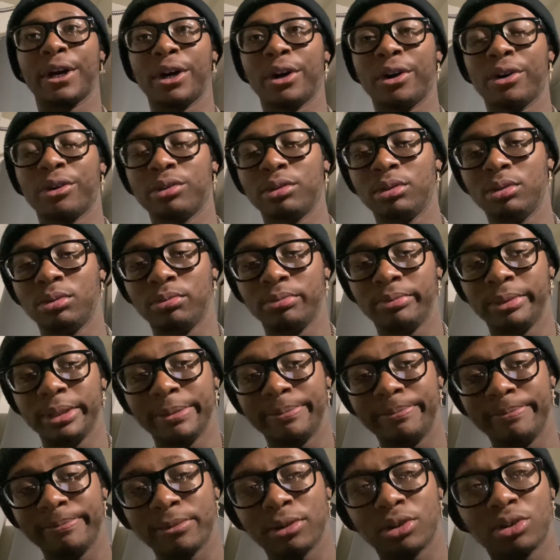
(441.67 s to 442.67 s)
Only,
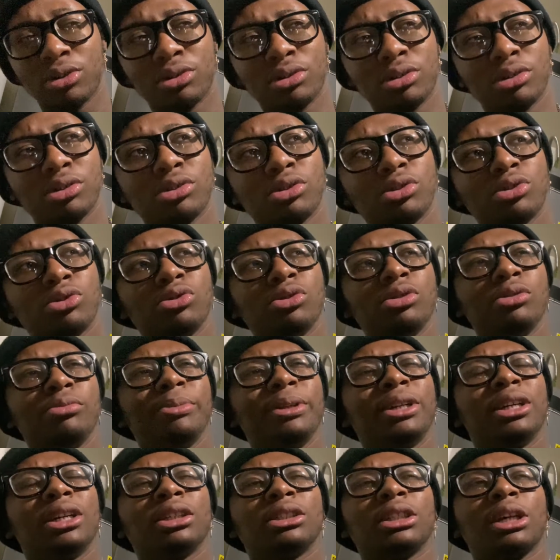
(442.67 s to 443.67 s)
be, only
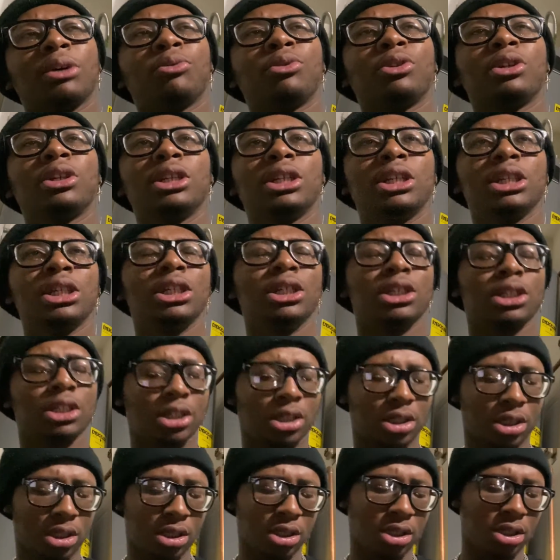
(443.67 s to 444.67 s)
because I want to get
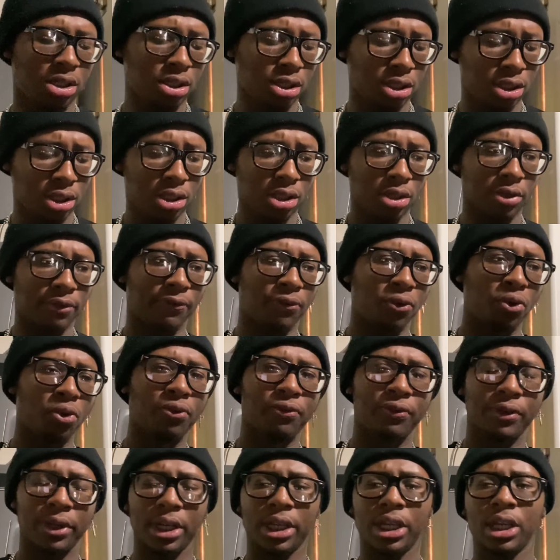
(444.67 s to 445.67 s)
the full
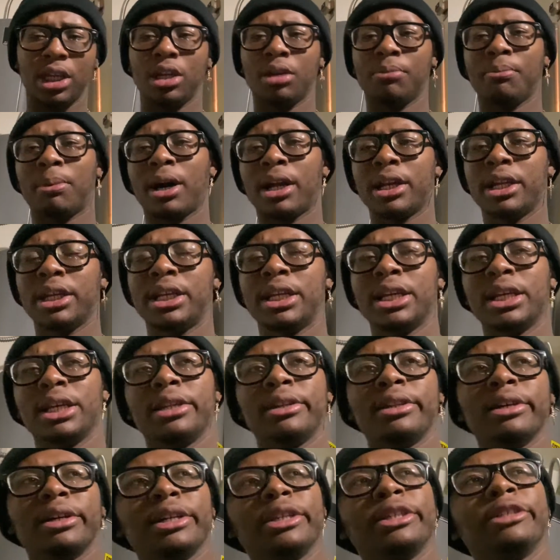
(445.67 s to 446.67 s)
freaking body kit
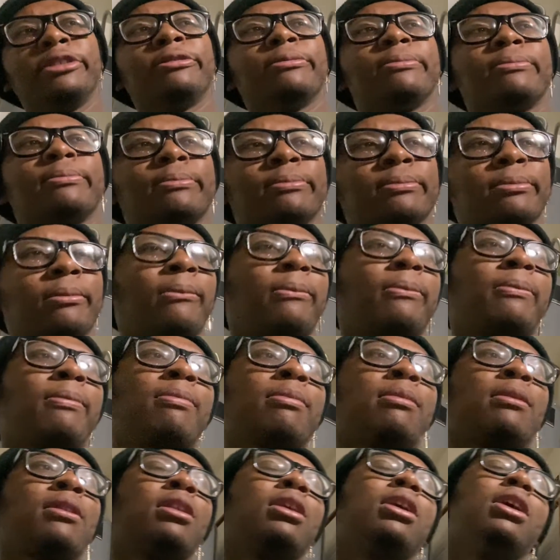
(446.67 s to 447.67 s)
done.
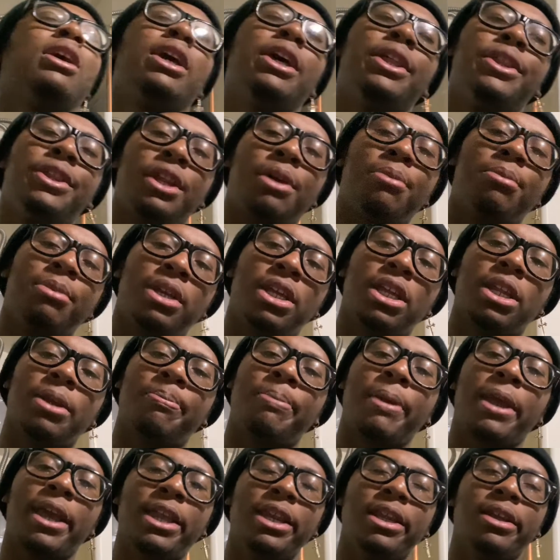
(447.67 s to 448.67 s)
And then I'm going to get it
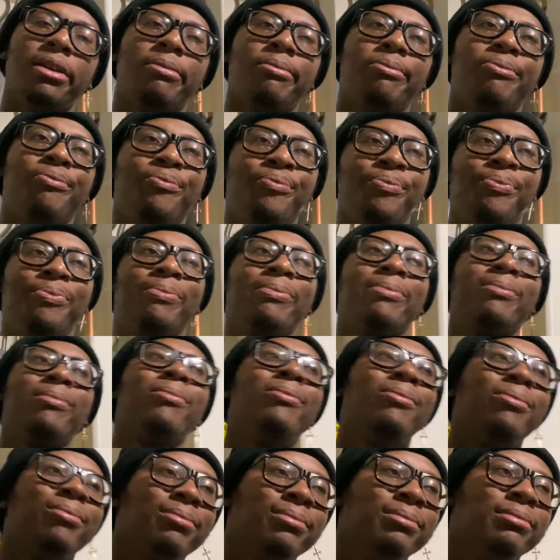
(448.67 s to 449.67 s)
painted.
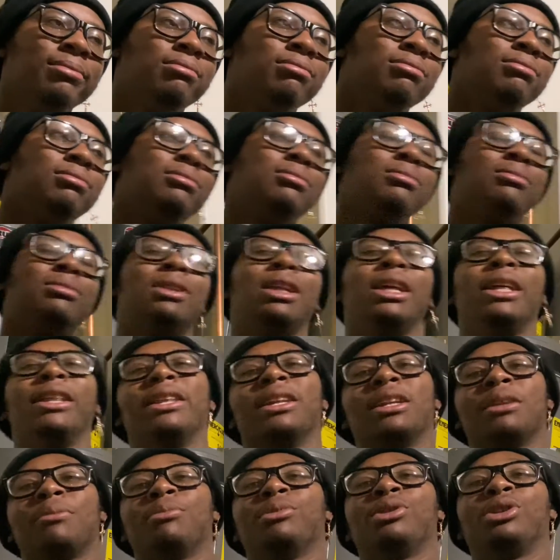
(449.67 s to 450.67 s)
And
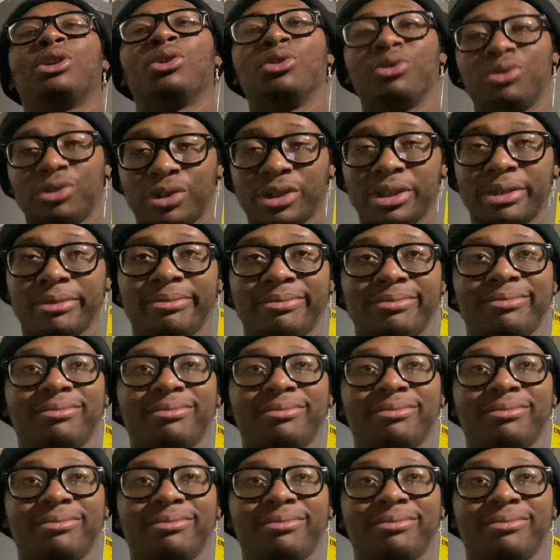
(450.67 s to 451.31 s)
then I'm going to lower it.